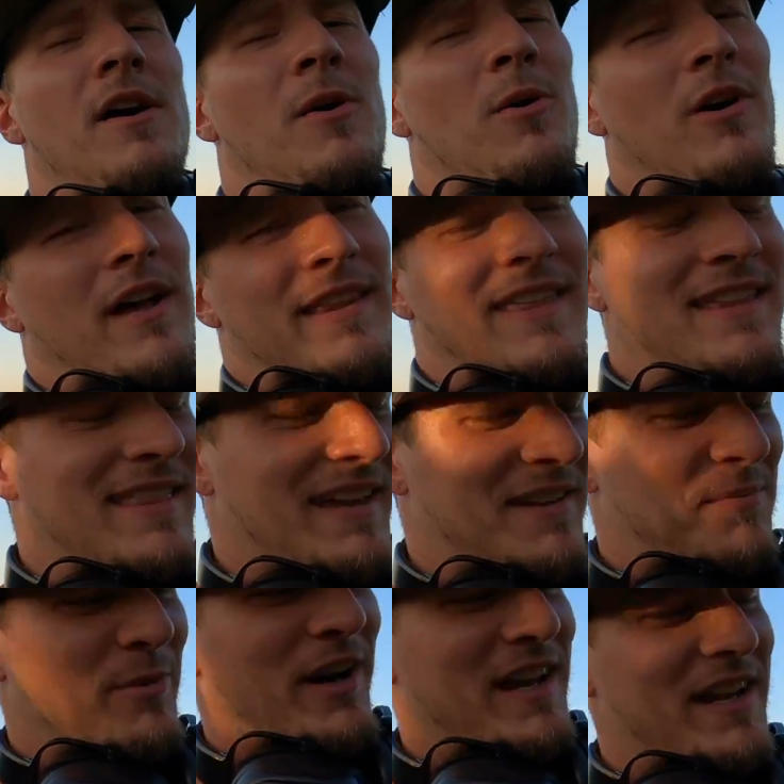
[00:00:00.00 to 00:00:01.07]
Well, I think that's
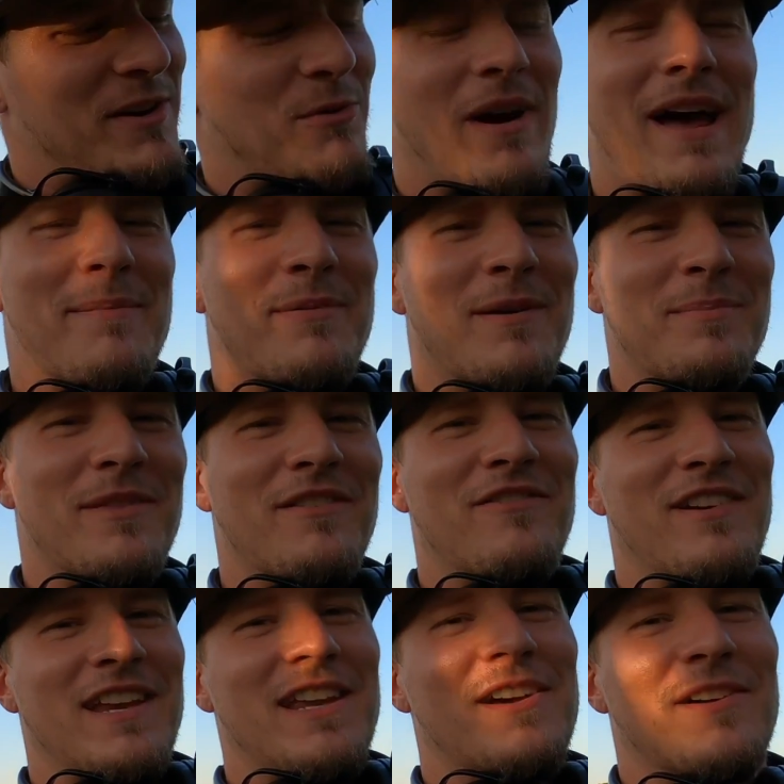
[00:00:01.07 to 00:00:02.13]
probably gonna wrap up the
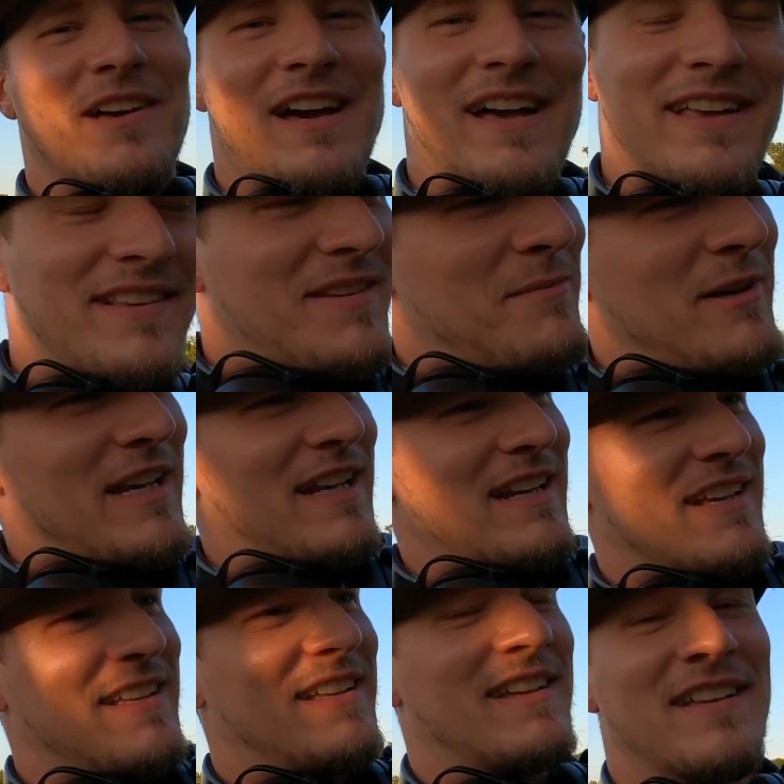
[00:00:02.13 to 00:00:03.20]
video, guys. I mean,
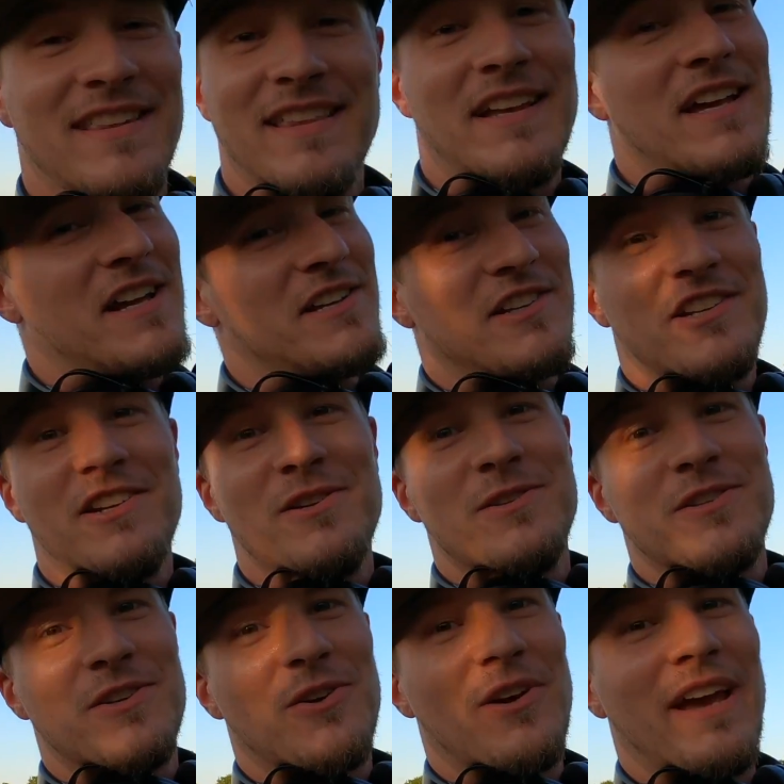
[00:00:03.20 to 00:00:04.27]
the gun
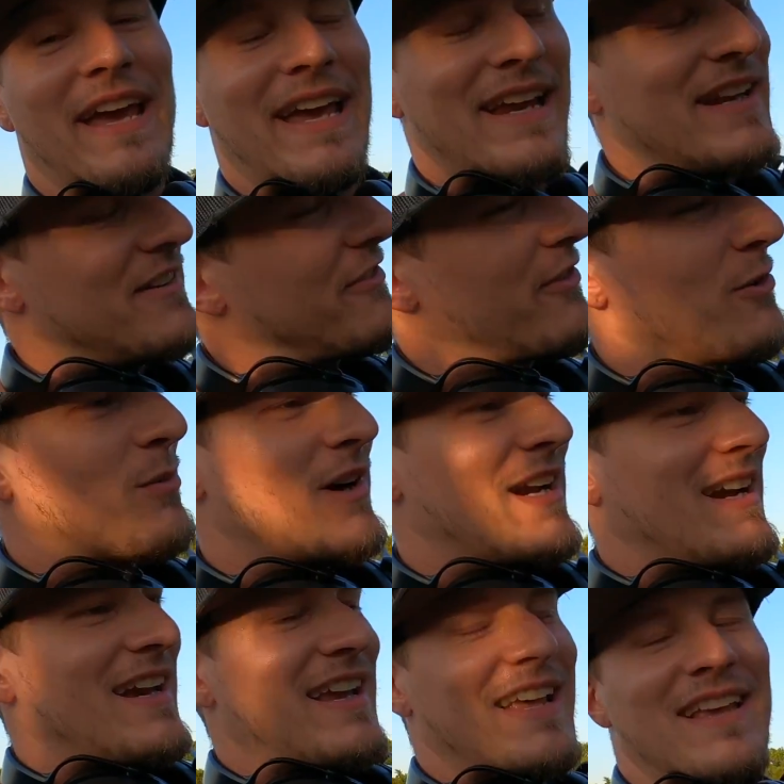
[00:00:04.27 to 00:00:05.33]
shoots great for what
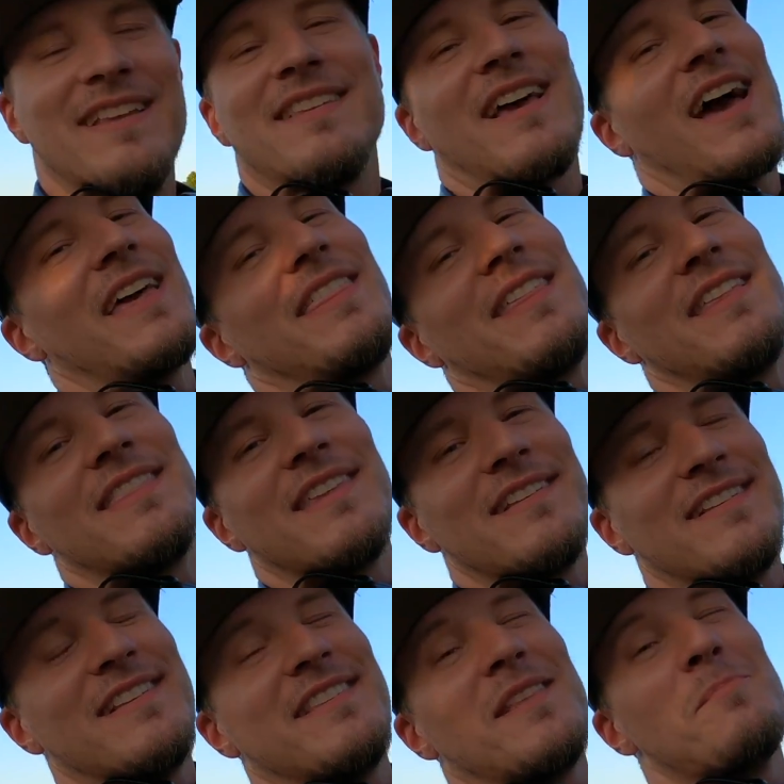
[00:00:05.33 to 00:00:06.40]
it is. I think
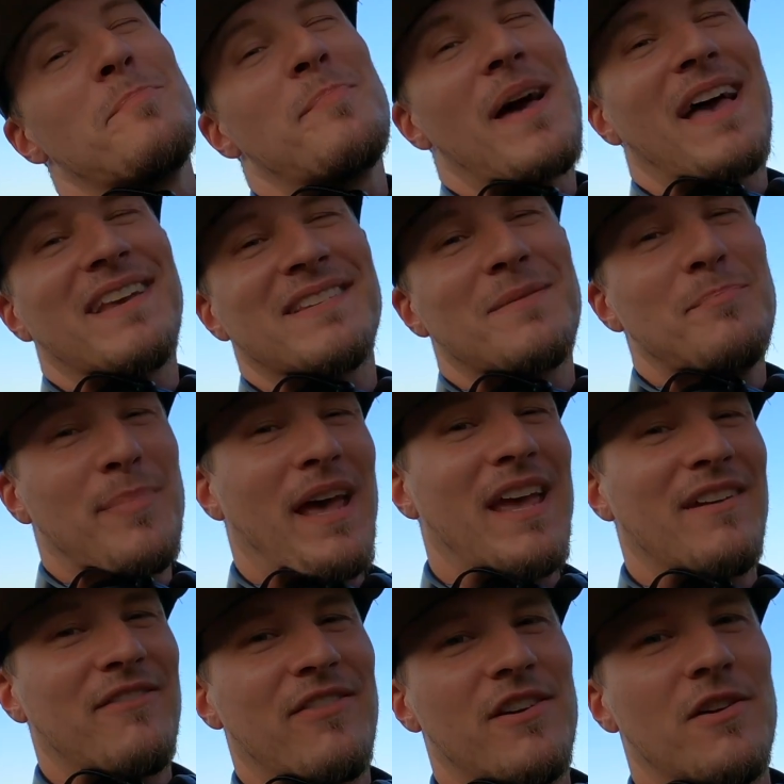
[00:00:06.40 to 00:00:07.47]
this is the best bang
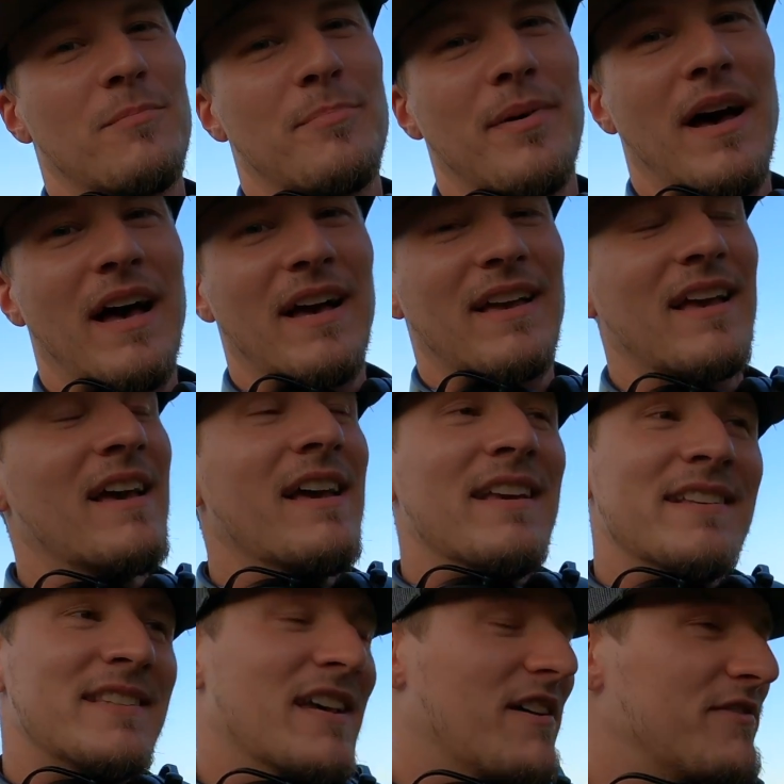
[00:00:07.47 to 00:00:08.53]
for your buck
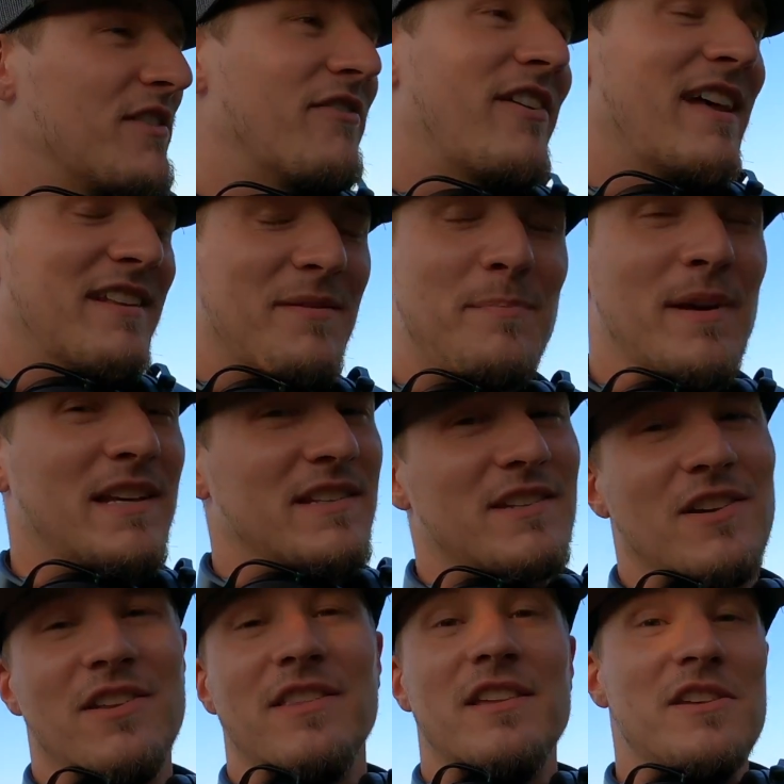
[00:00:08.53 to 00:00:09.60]
self-defense
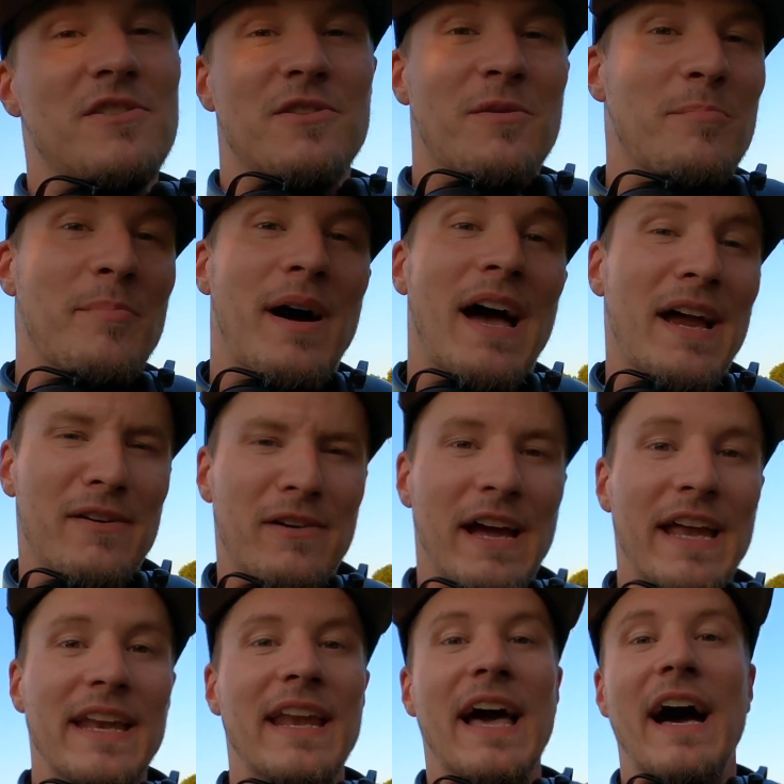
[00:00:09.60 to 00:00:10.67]
pistol that you can buy
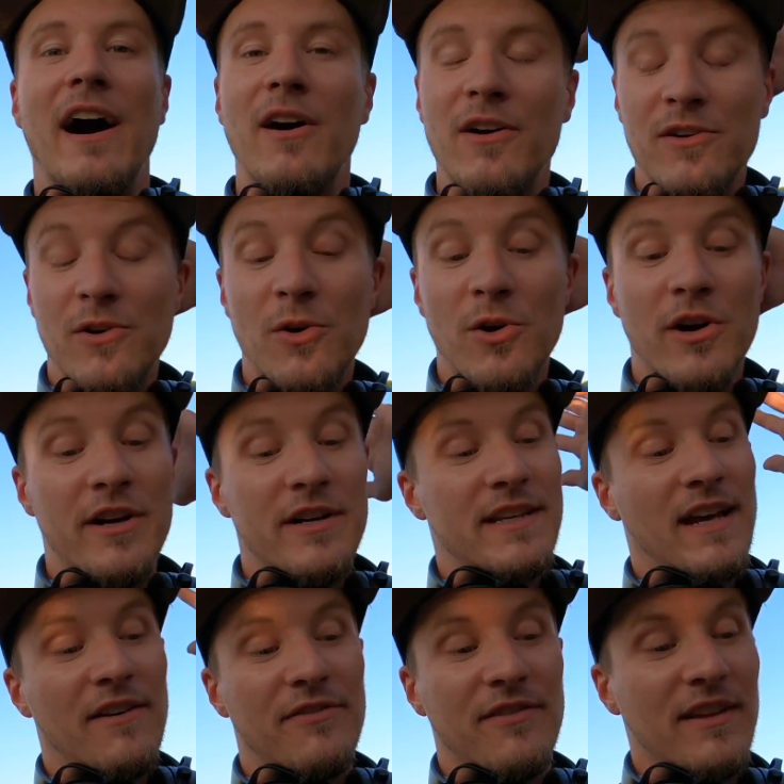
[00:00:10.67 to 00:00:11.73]
right now, or
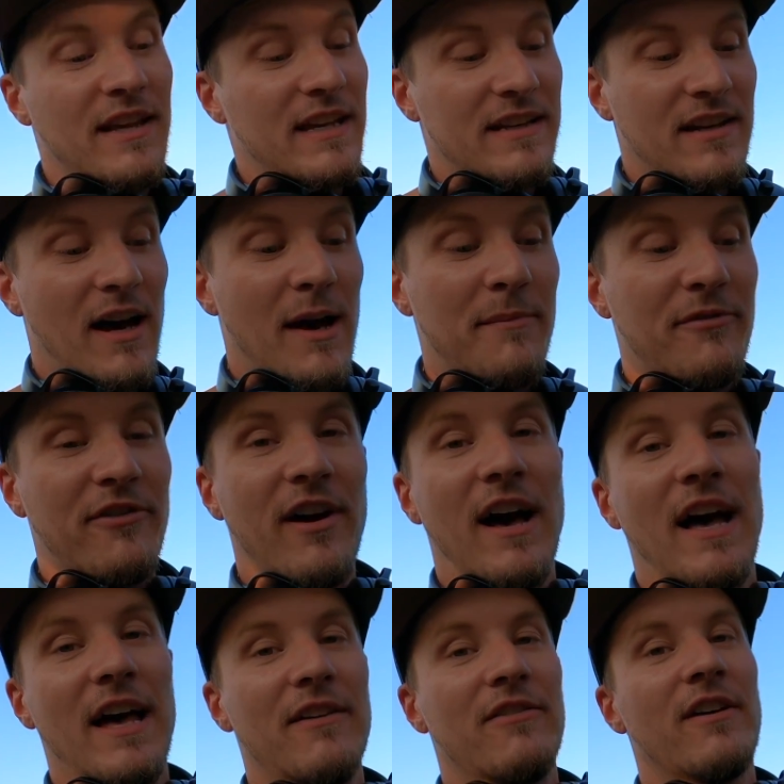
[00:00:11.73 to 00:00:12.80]
definitely top
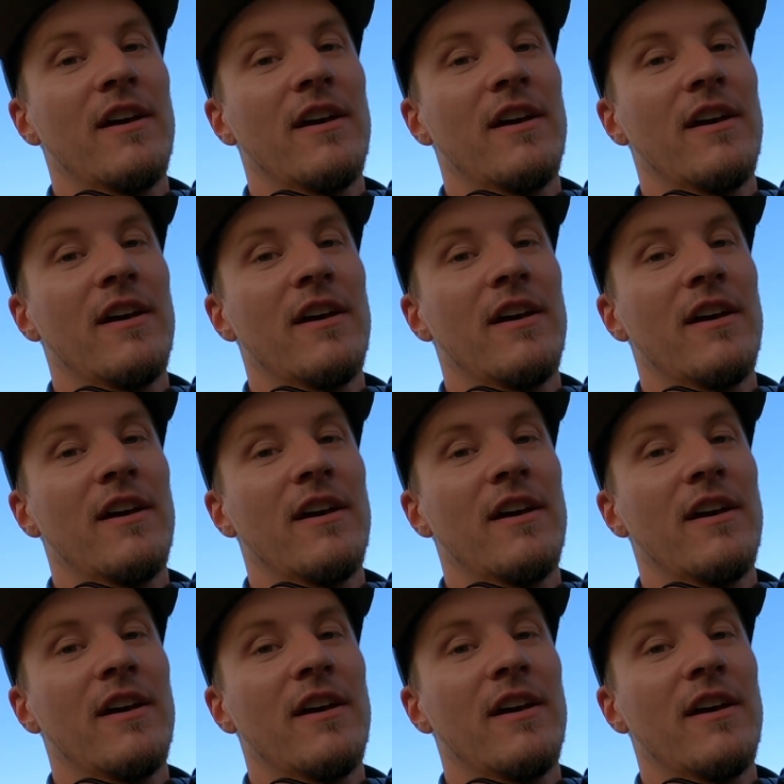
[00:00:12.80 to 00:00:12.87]
5.